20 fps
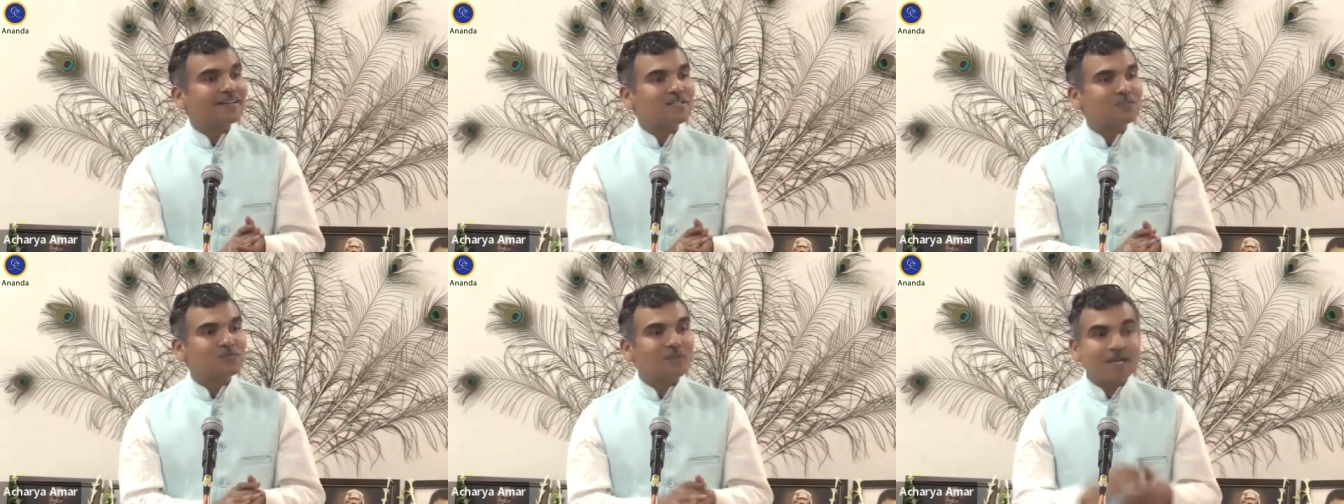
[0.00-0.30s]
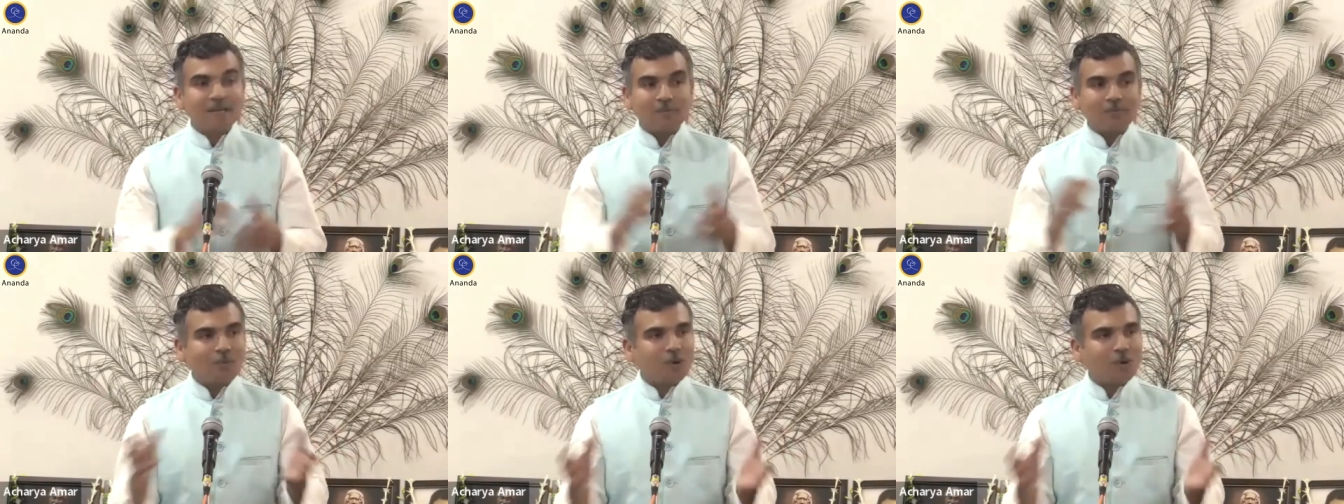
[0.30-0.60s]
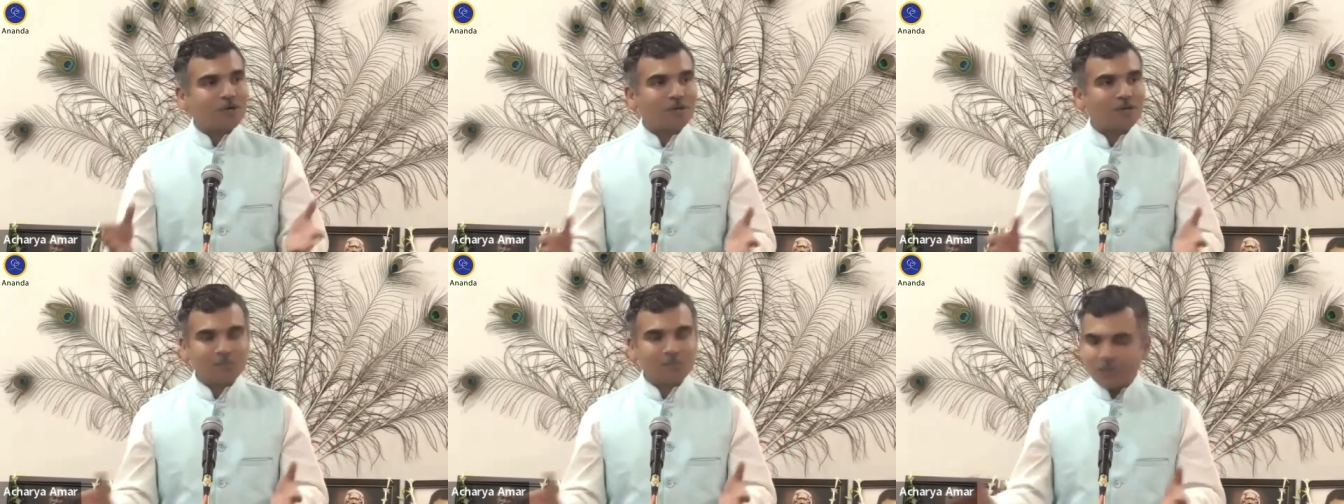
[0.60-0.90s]
is very
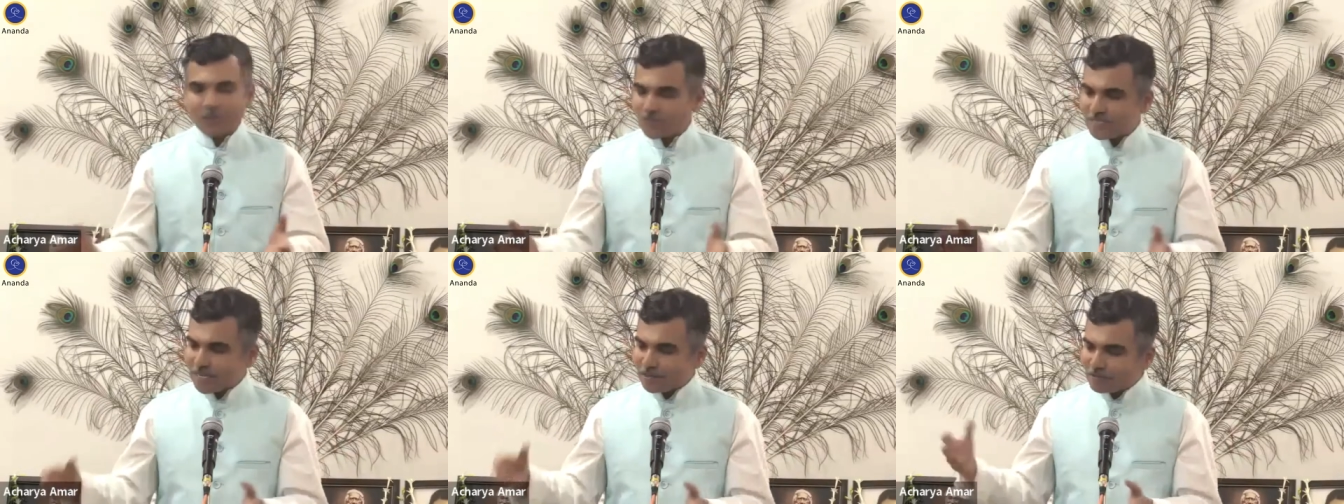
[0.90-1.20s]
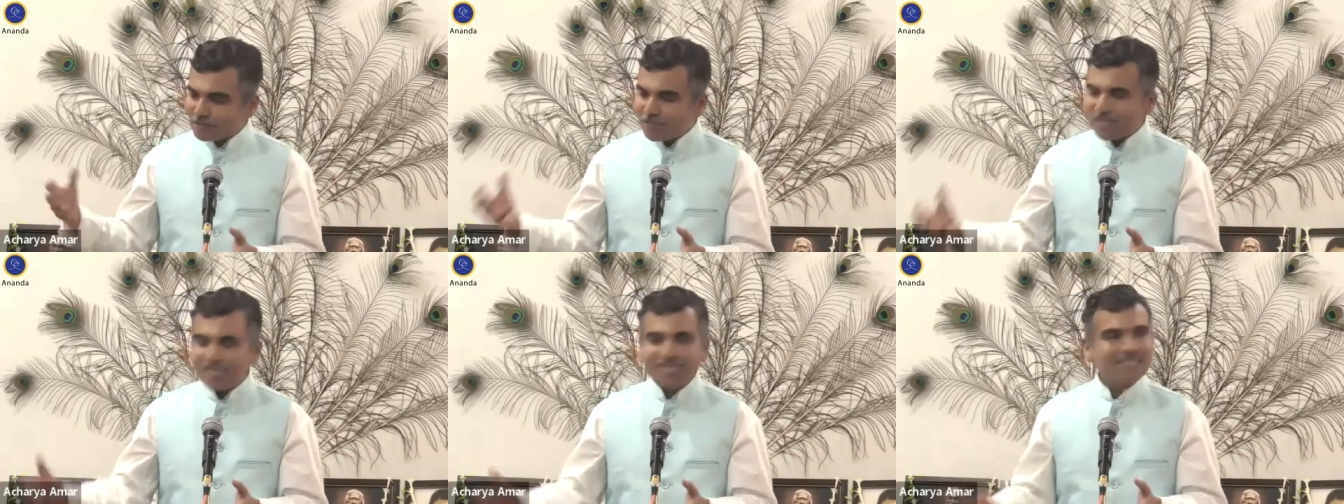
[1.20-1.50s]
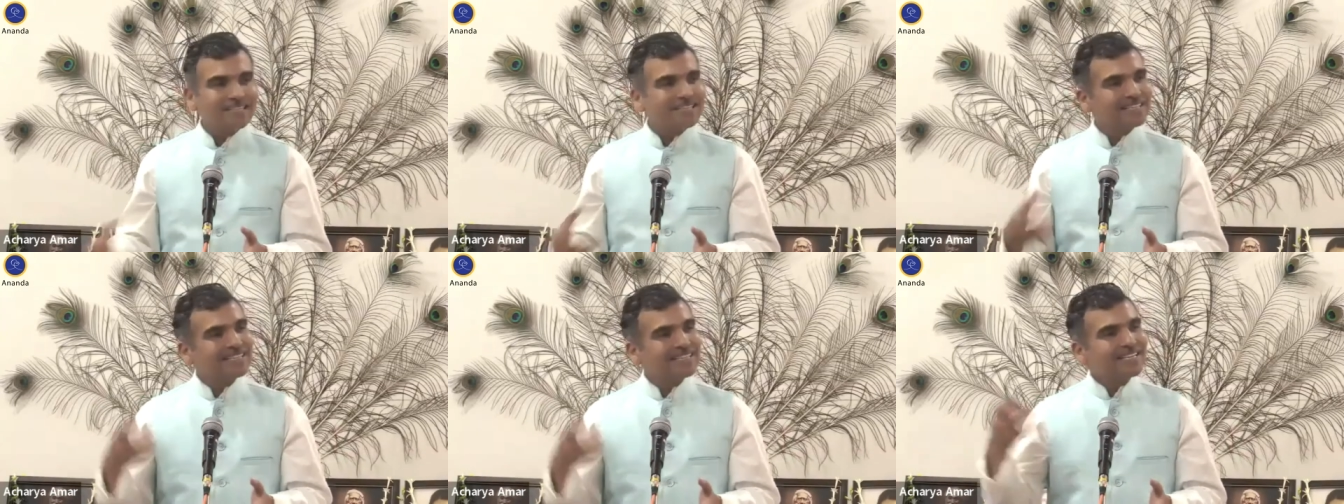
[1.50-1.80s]
important, because
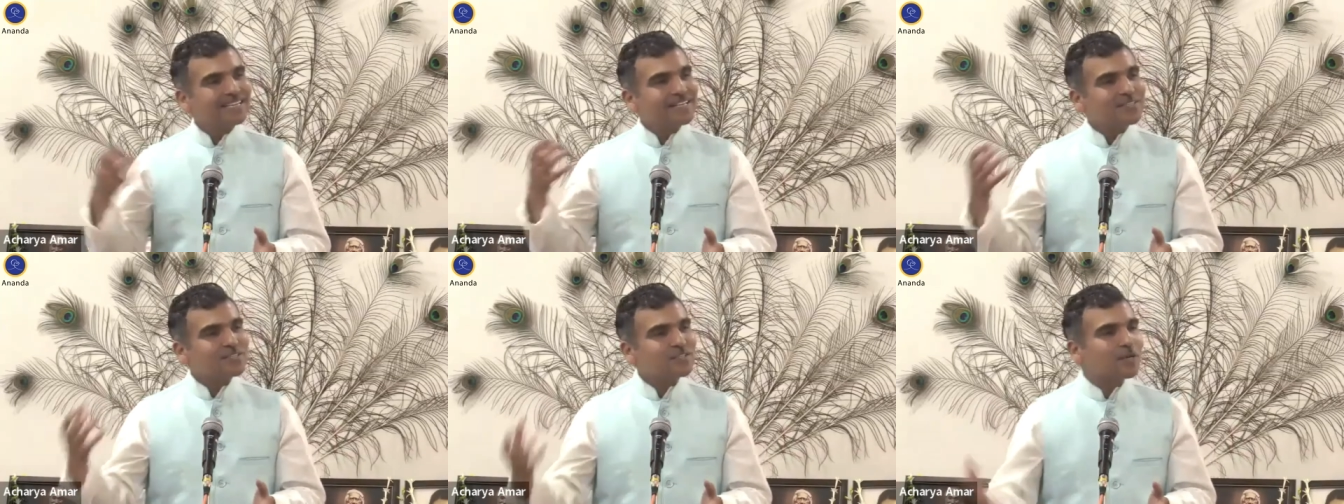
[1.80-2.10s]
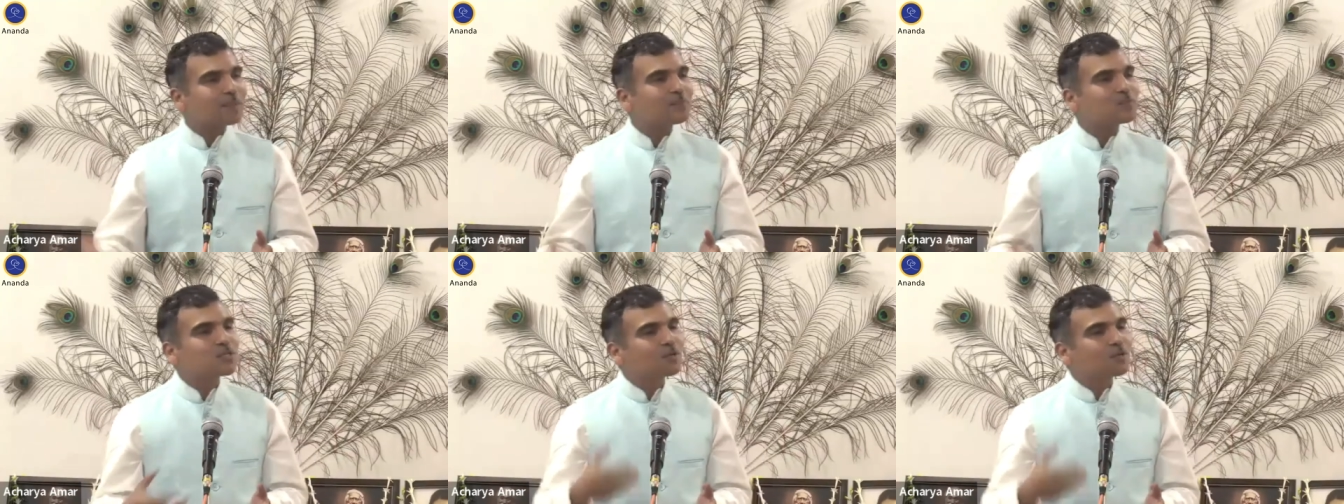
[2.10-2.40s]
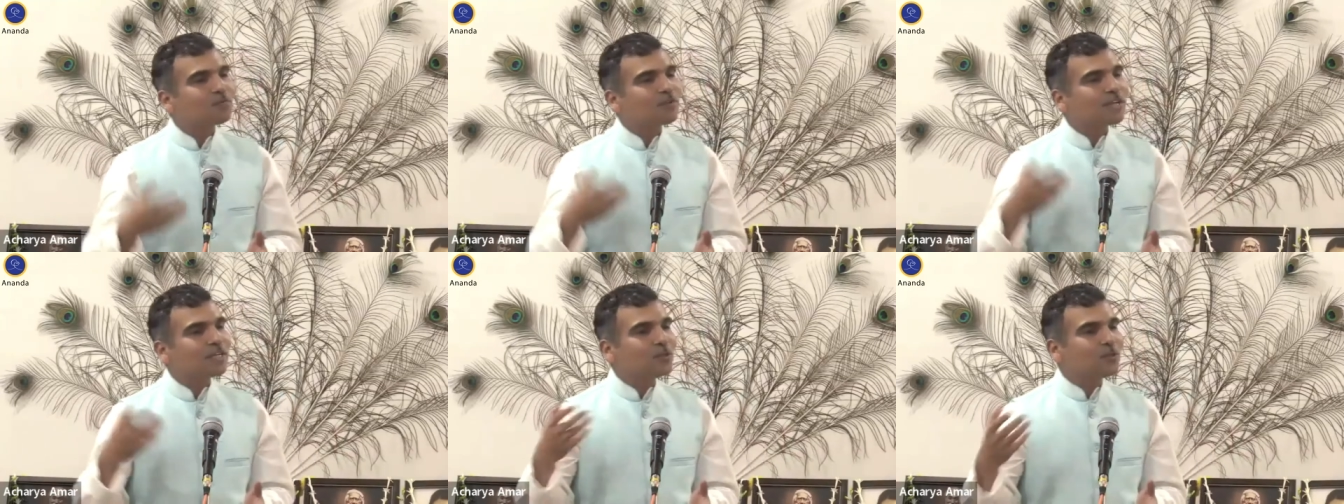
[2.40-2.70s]
every
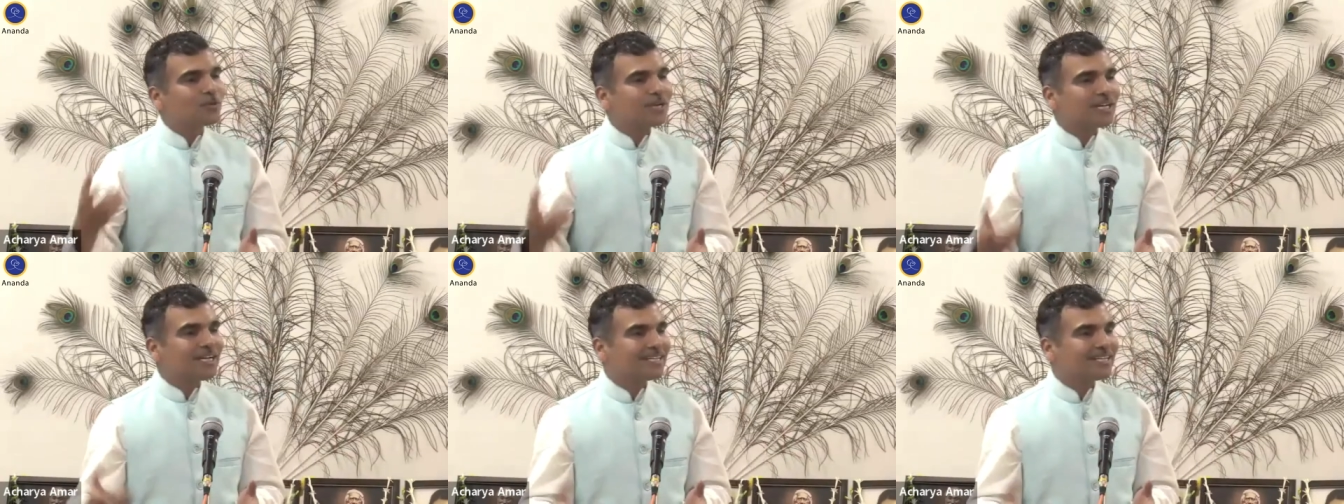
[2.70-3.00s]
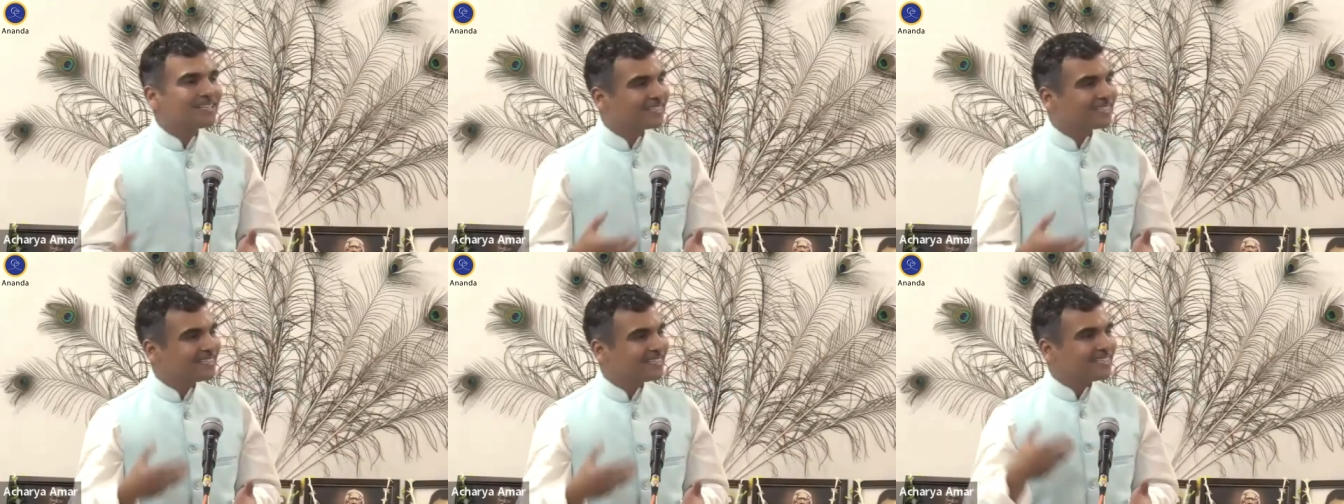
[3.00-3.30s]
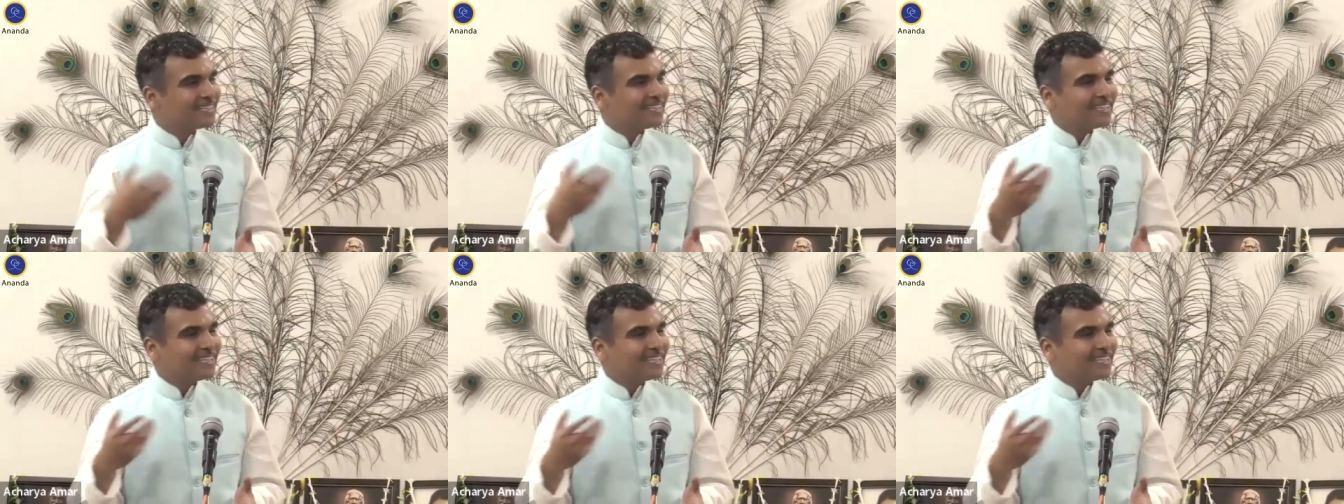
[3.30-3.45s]
scripture when you read,